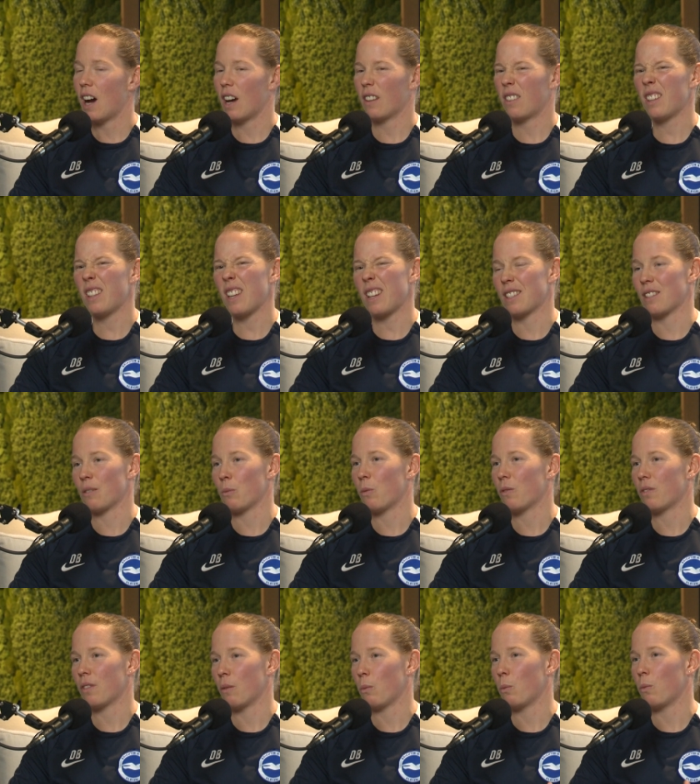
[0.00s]
I think that's the
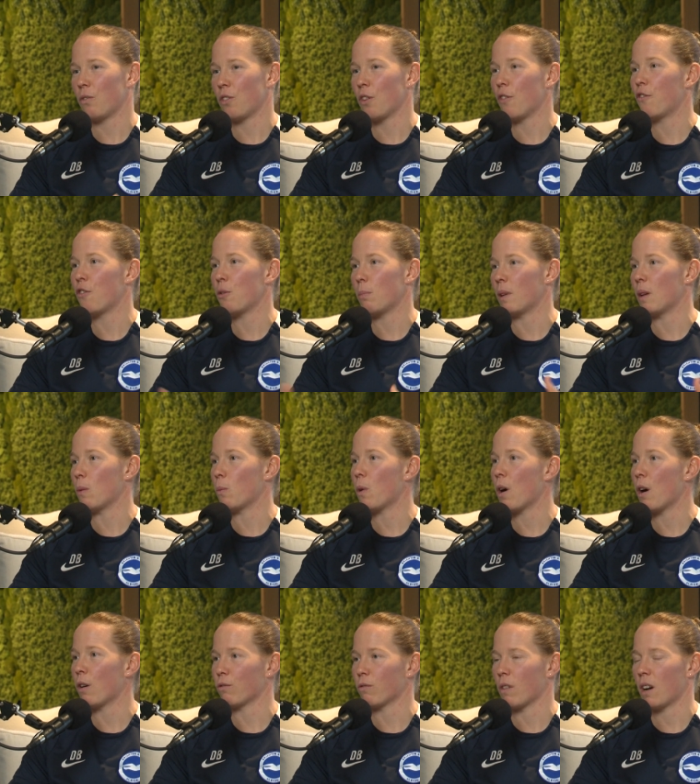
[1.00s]
footballing
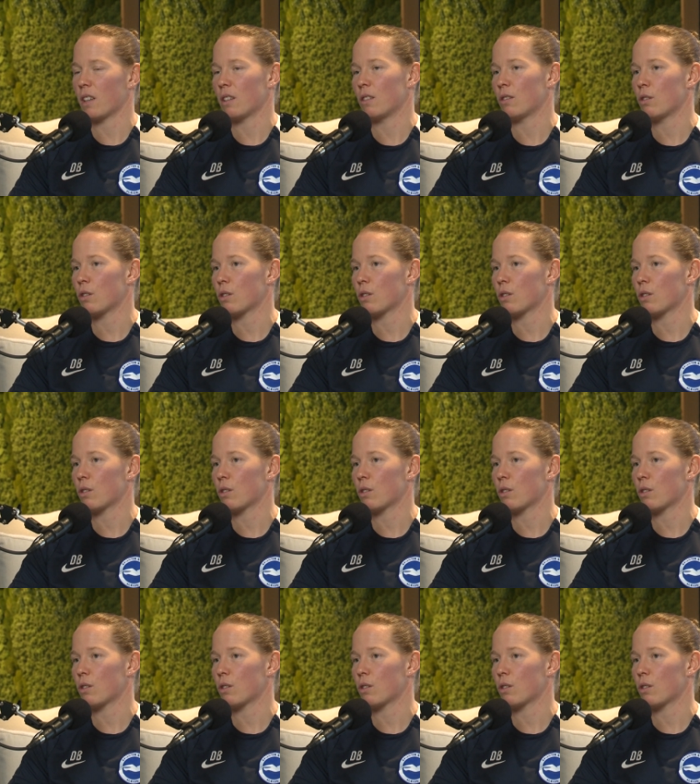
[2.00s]
world, right?